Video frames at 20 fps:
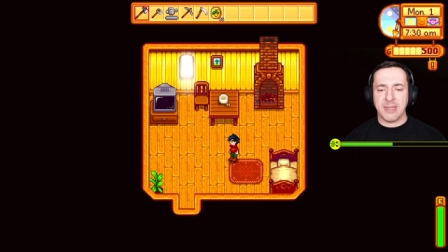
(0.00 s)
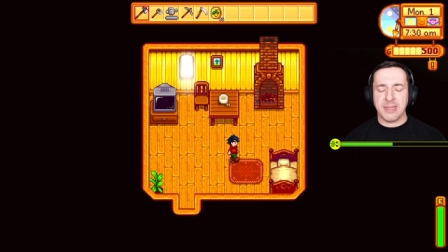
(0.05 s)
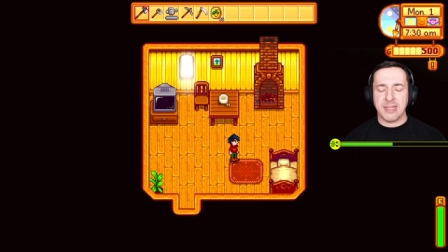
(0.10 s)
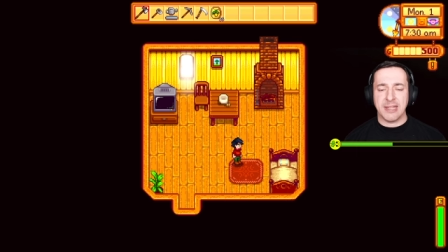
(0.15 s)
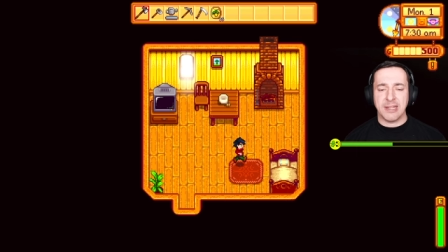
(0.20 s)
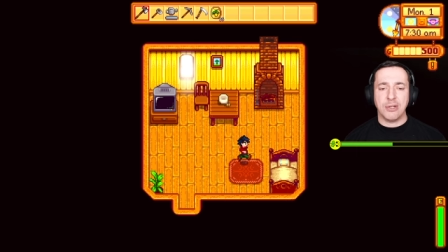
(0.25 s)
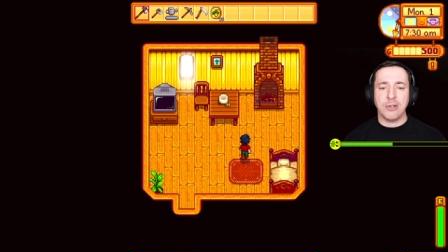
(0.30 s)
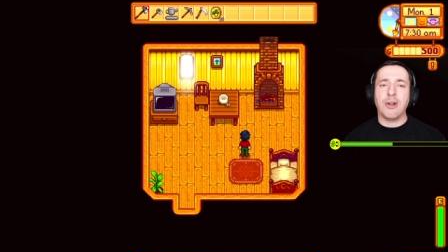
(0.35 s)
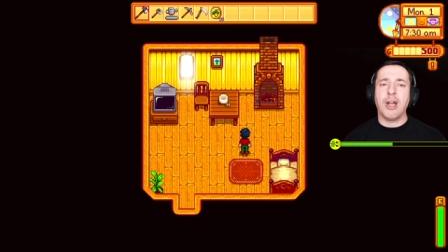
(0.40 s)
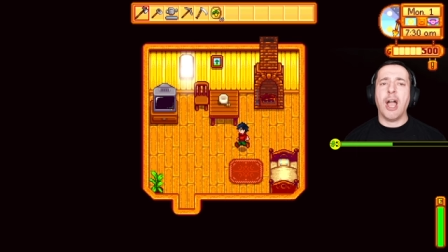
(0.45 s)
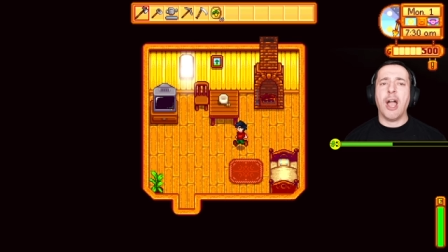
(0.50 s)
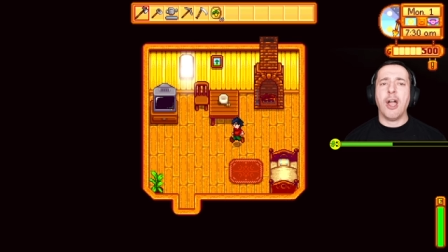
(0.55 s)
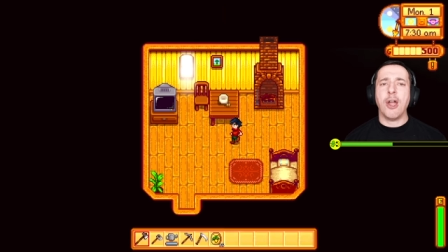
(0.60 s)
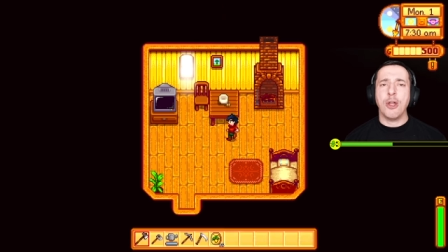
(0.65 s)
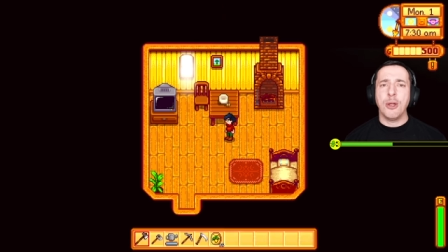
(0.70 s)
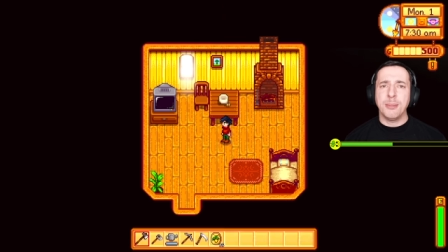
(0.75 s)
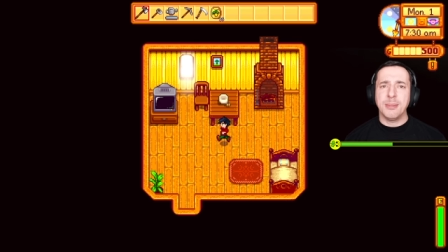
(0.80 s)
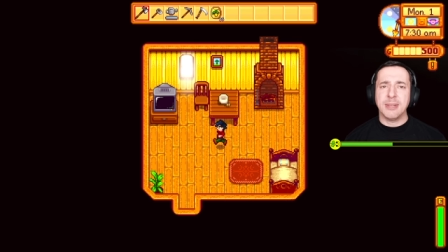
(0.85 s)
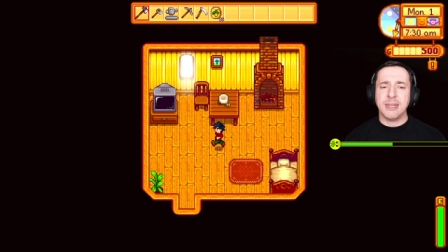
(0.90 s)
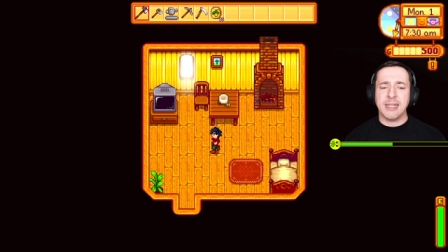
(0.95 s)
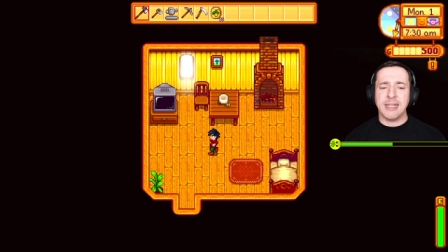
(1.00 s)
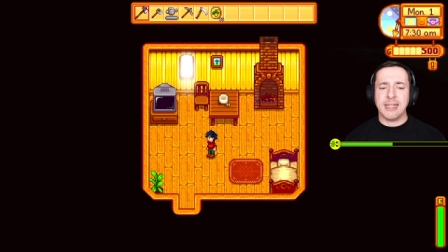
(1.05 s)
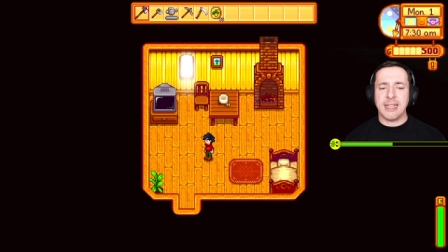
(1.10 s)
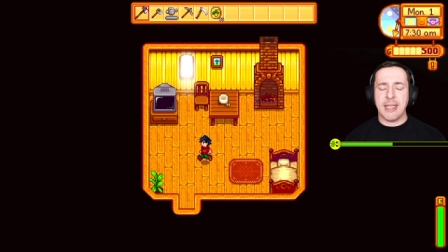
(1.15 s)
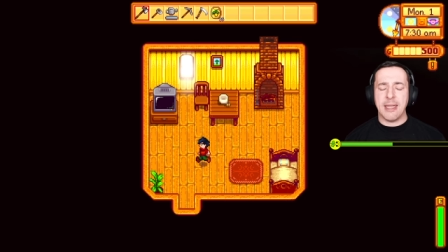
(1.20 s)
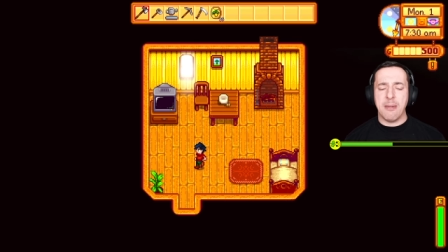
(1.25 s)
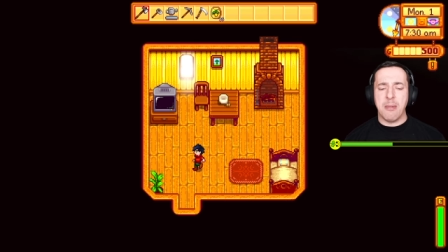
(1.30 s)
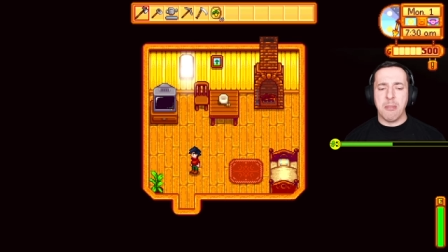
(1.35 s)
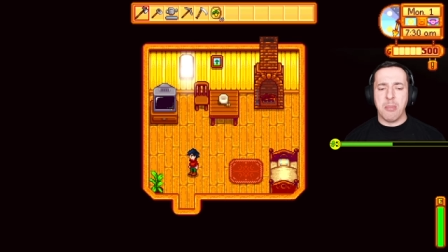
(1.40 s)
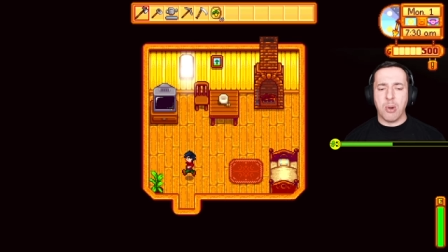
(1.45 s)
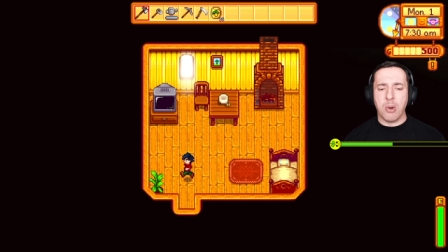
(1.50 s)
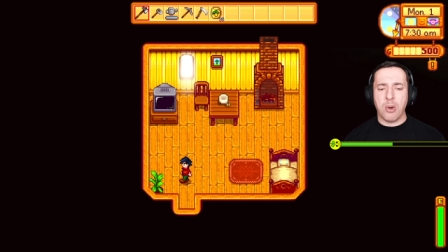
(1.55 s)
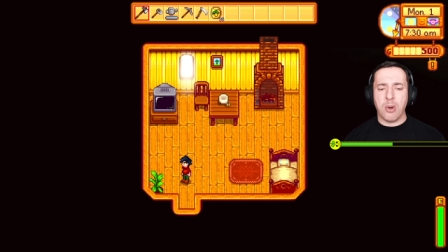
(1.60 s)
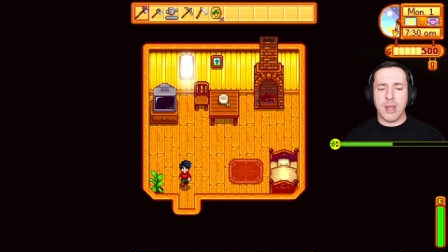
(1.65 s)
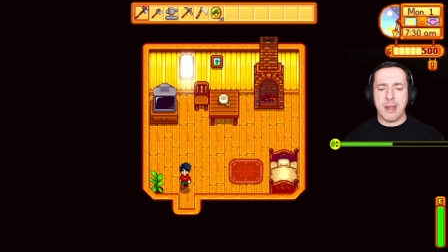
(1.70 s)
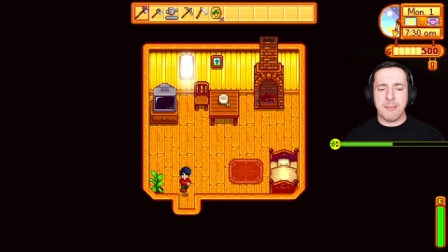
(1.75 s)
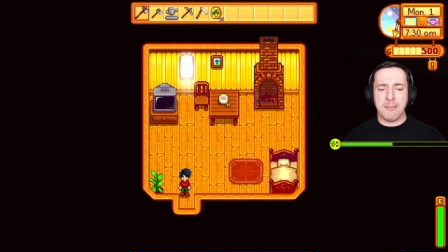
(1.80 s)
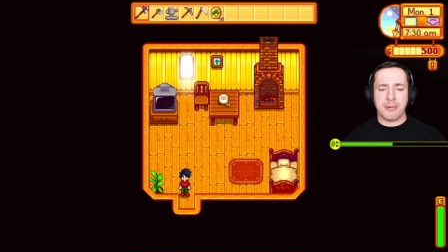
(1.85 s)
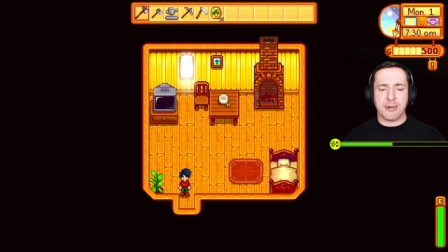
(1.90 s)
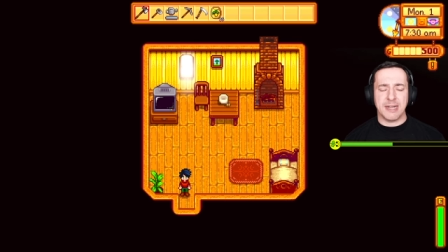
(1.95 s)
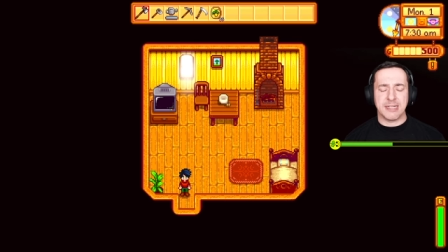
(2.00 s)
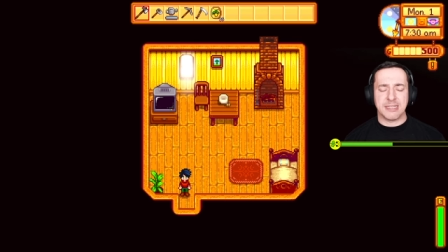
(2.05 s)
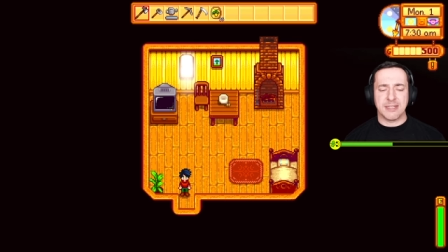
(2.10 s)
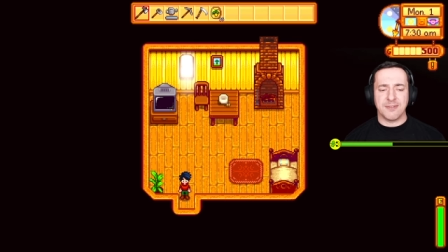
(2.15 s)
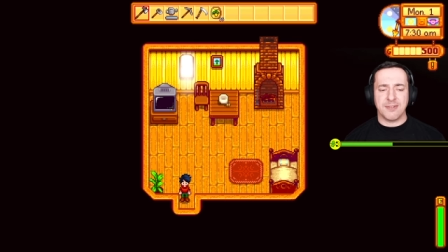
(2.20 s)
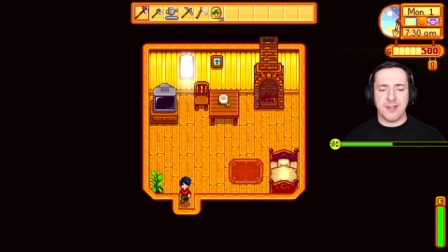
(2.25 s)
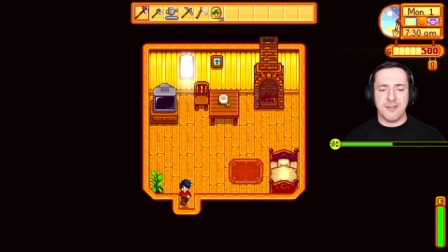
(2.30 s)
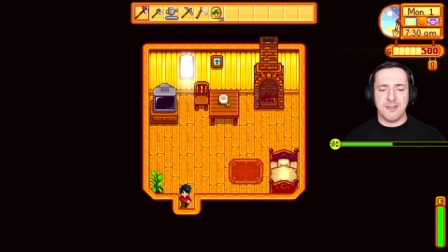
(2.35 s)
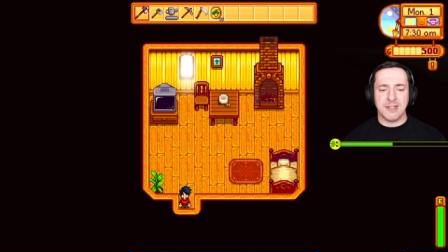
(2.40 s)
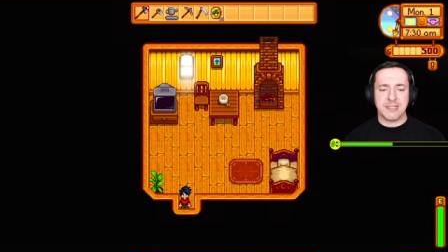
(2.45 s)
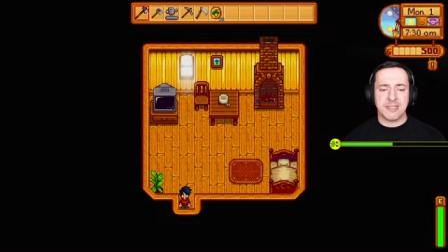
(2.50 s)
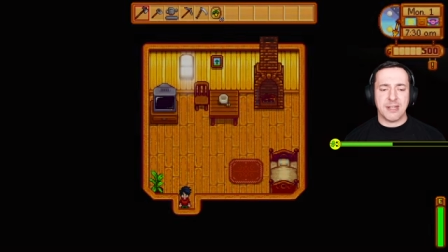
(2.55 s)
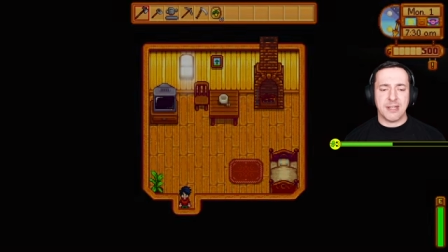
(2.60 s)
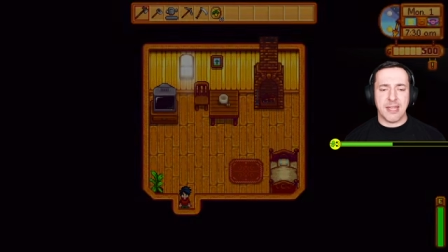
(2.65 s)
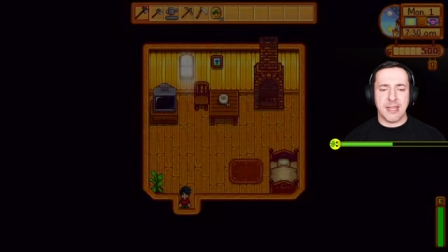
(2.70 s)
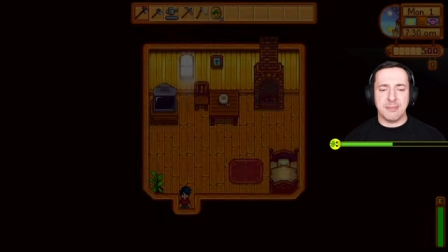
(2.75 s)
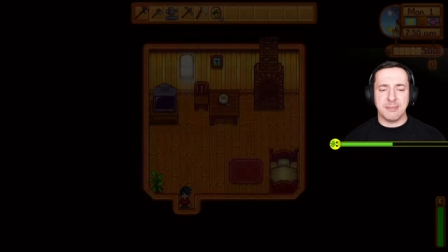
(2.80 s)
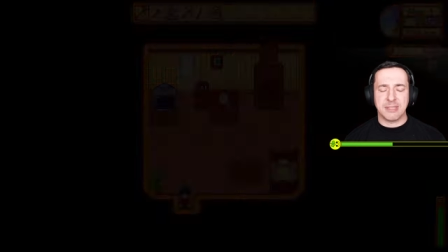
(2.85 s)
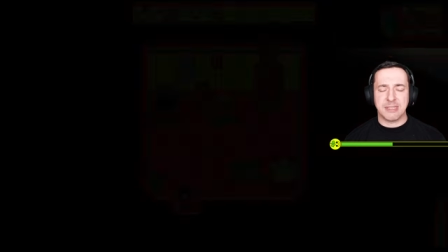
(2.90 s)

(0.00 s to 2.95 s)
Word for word: Now your home can get more impressive over time,